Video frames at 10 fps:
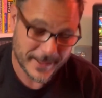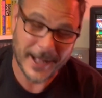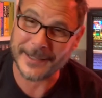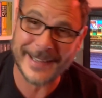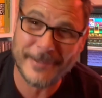
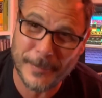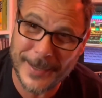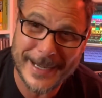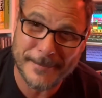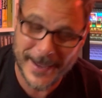I never
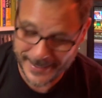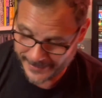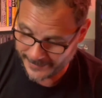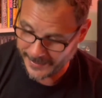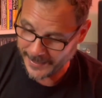played it back
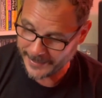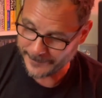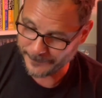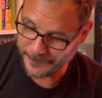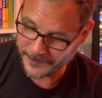in the
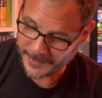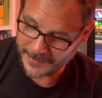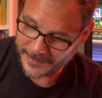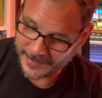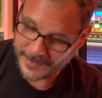day.
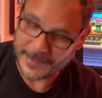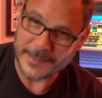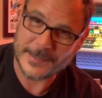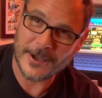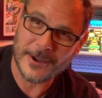
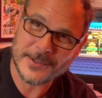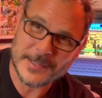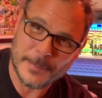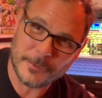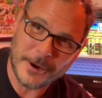It's
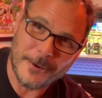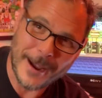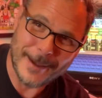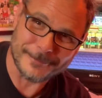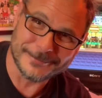RC
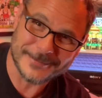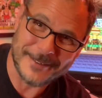Pro-Am.